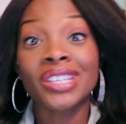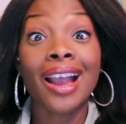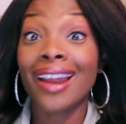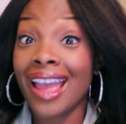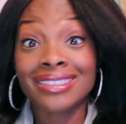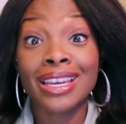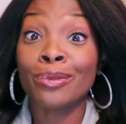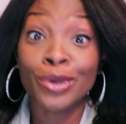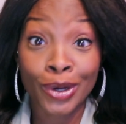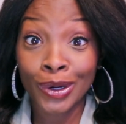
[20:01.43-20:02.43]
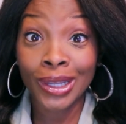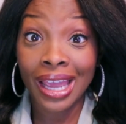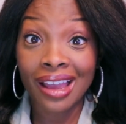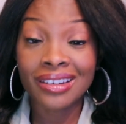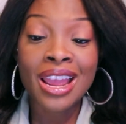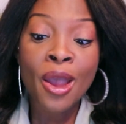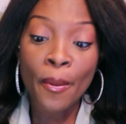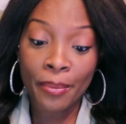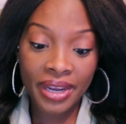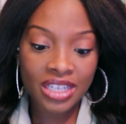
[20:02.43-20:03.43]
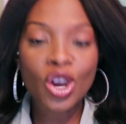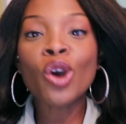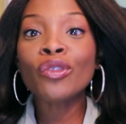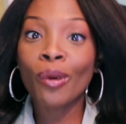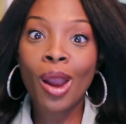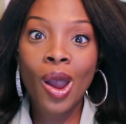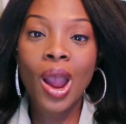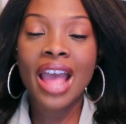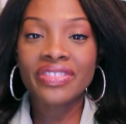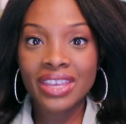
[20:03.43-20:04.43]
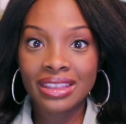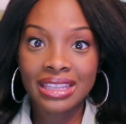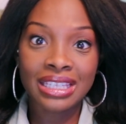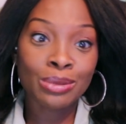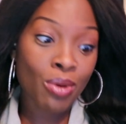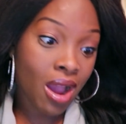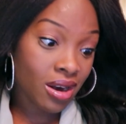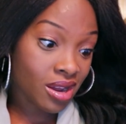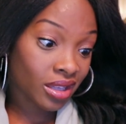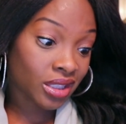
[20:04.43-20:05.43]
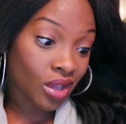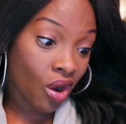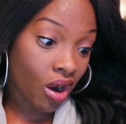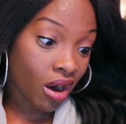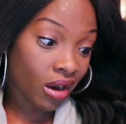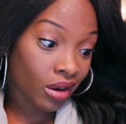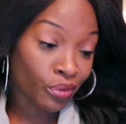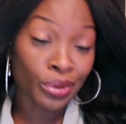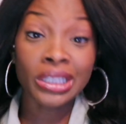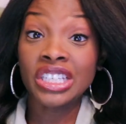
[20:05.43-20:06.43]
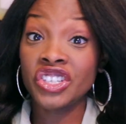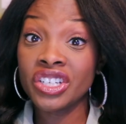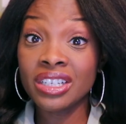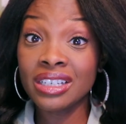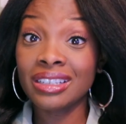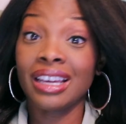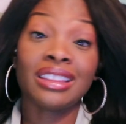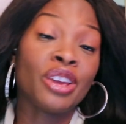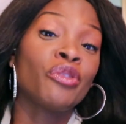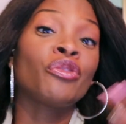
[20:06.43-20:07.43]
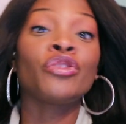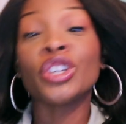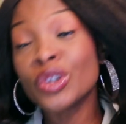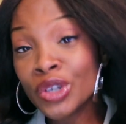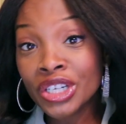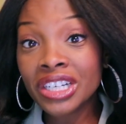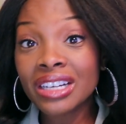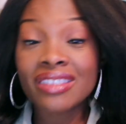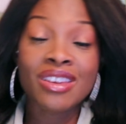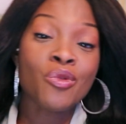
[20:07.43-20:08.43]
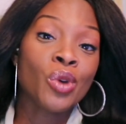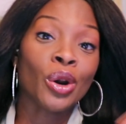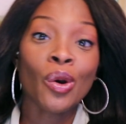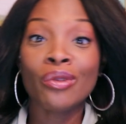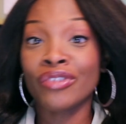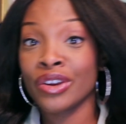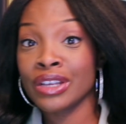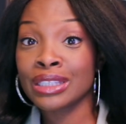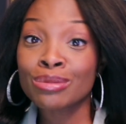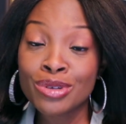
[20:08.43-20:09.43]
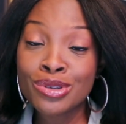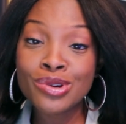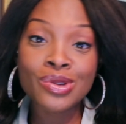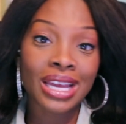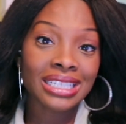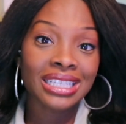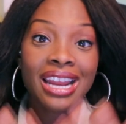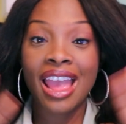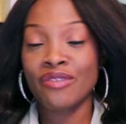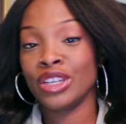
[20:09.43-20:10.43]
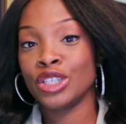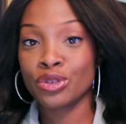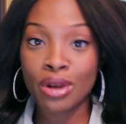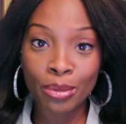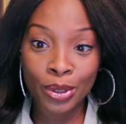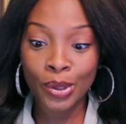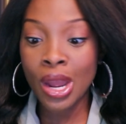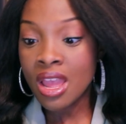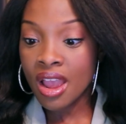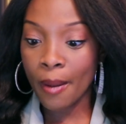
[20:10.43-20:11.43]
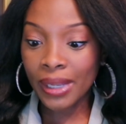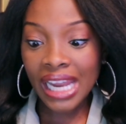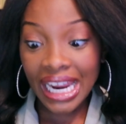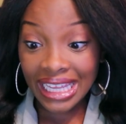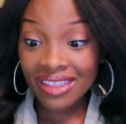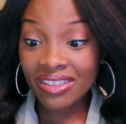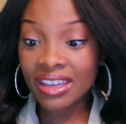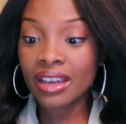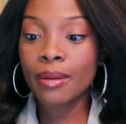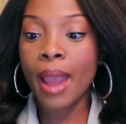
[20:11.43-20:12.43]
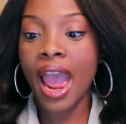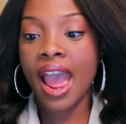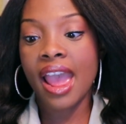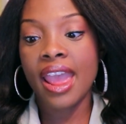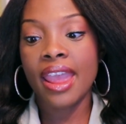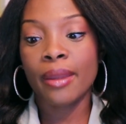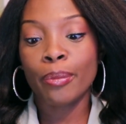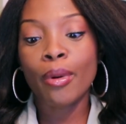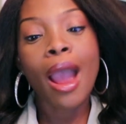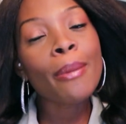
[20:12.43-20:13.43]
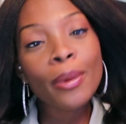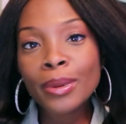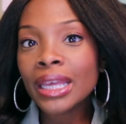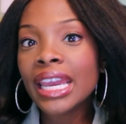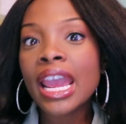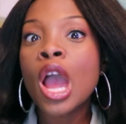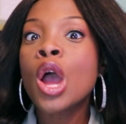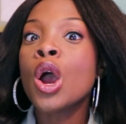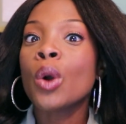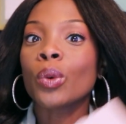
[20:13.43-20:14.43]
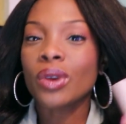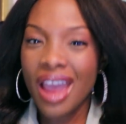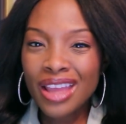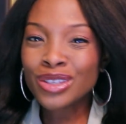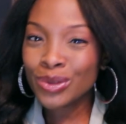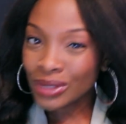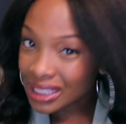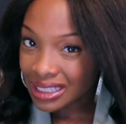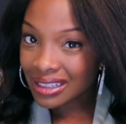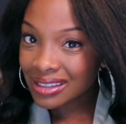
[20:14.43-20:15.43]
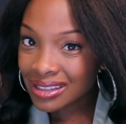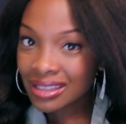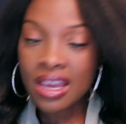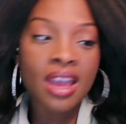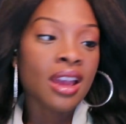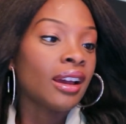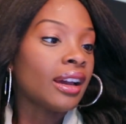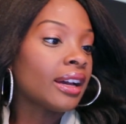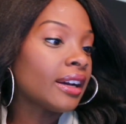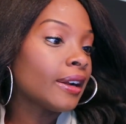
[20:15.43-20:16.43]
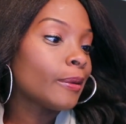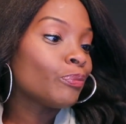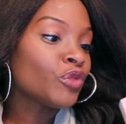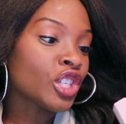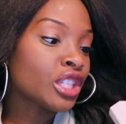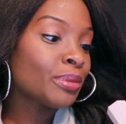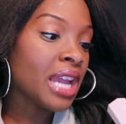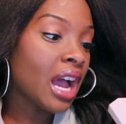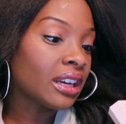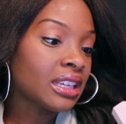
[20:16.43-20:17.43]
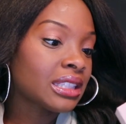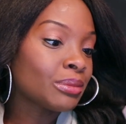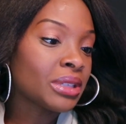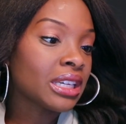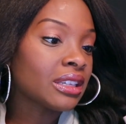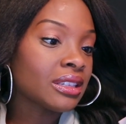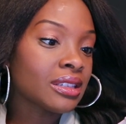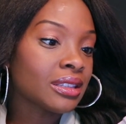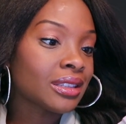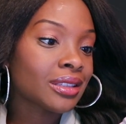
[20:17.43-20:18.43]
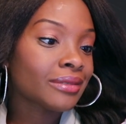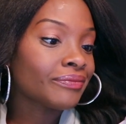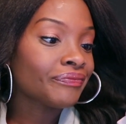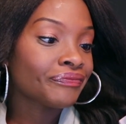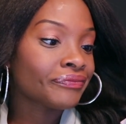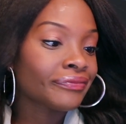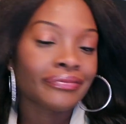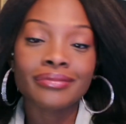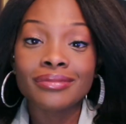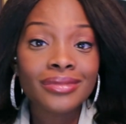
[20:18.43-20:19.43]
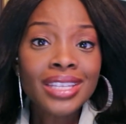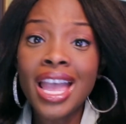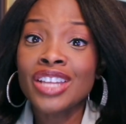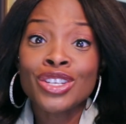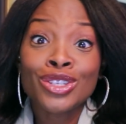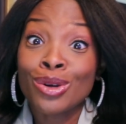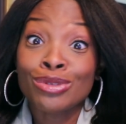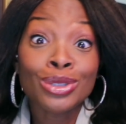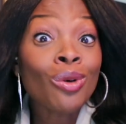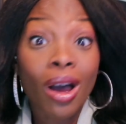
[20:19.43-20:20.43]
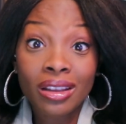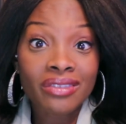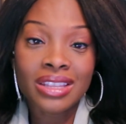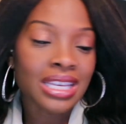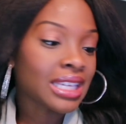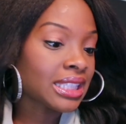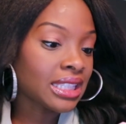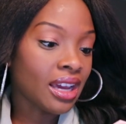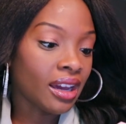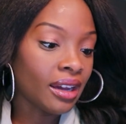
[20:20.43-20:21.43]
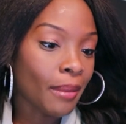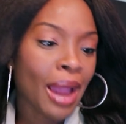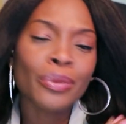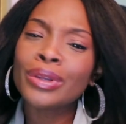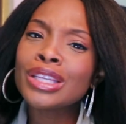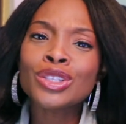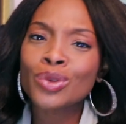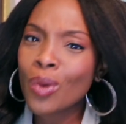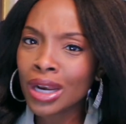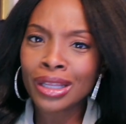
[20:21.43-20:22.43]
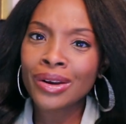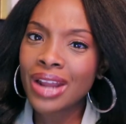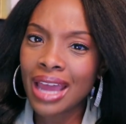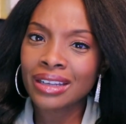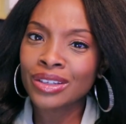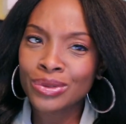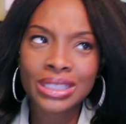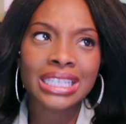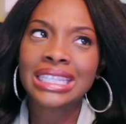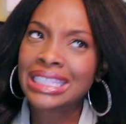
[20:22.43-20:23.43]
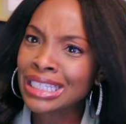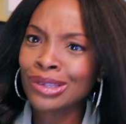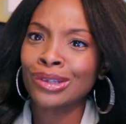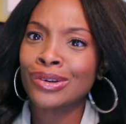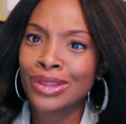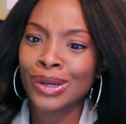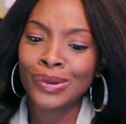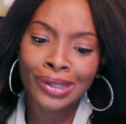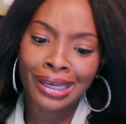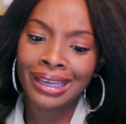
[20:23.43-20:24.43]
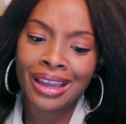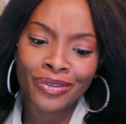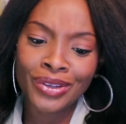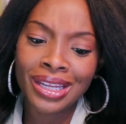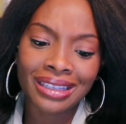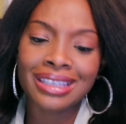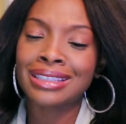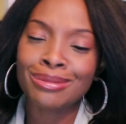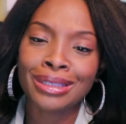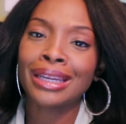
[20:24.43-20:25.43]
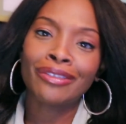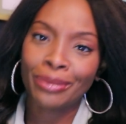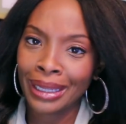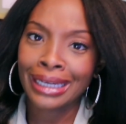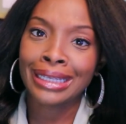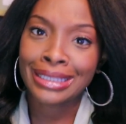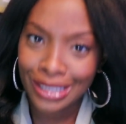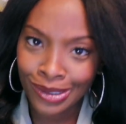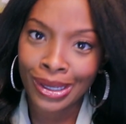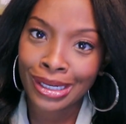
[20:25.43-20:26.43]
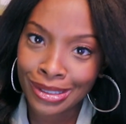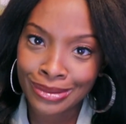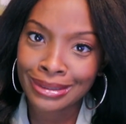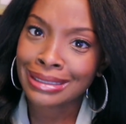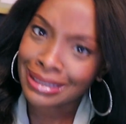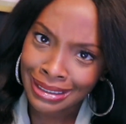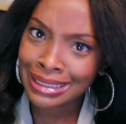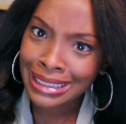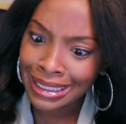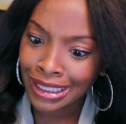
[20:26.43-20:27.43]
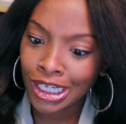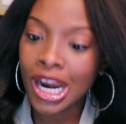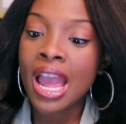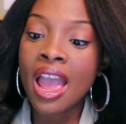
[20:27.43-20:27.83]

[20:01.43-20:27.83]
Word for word: Y'all gonna have to help your girl out. But overall, I think that these products are really good. Like they feel good. They went on very smooth. I didn't have any trouble applying them. I probably will not use this um, just to be honest because I just don't do all of this. Um, I really do want to learn how to use concealer though. Like I feel like that's something everybody needs to know how to use concealer.